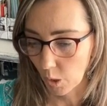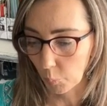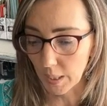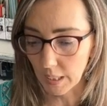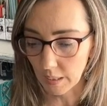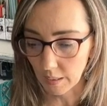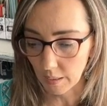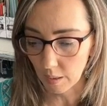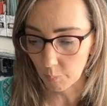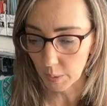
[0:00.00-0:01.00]
We
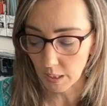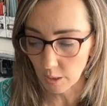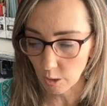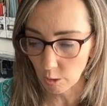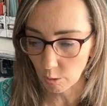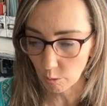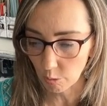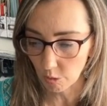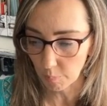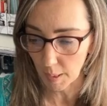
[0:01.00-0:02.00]
can
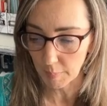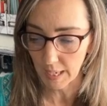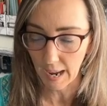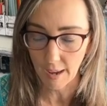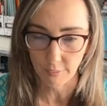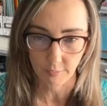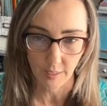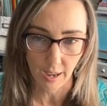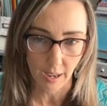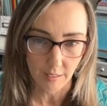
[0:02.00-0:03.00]
use maybe half of
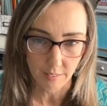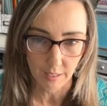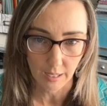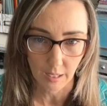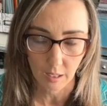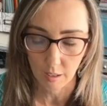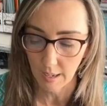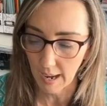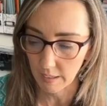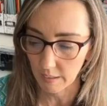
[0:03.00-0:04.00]
that and
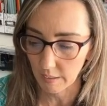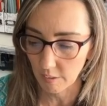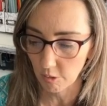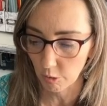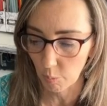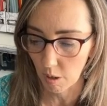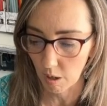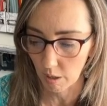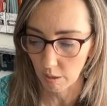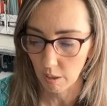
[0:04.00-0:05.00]
add it into
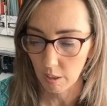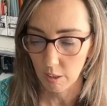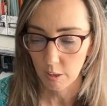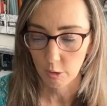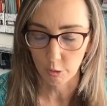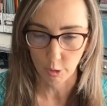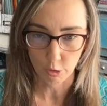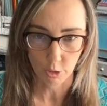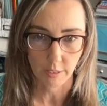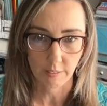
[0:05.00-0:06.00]
our
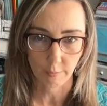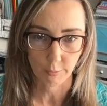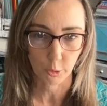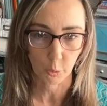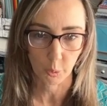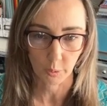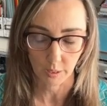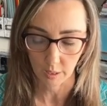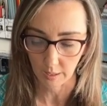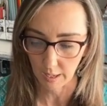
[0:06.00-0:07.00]
groceries and fuel
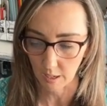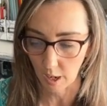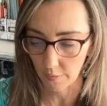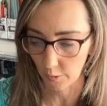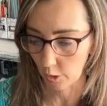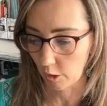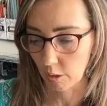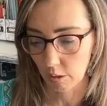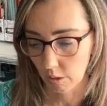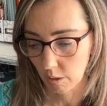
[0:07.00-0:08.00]
and
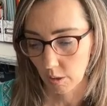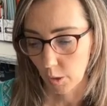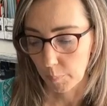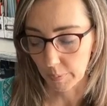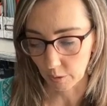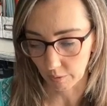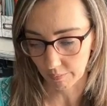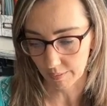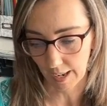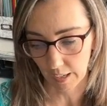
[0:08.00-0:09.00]
other
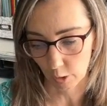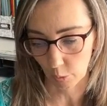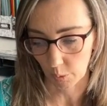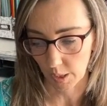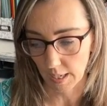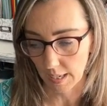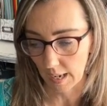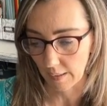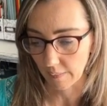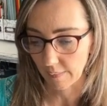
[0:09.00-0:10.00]
bills category,
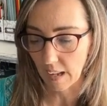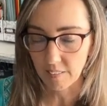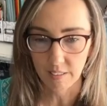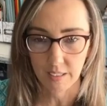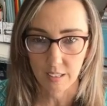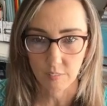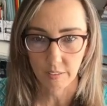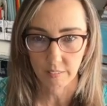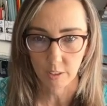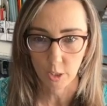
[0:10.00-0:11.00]
and that's going to give
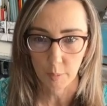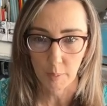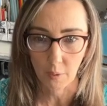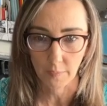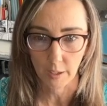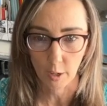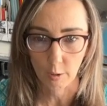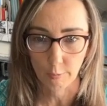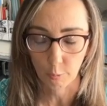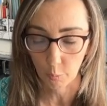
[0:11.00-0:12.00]
us a good amount
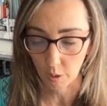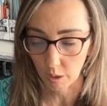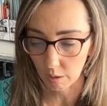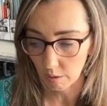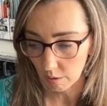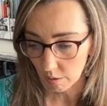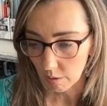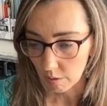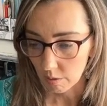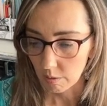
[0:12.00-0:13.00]
there for
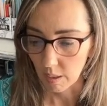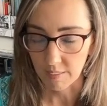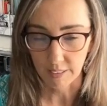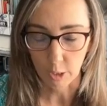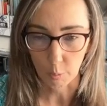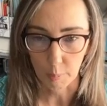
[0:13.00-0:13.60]
a single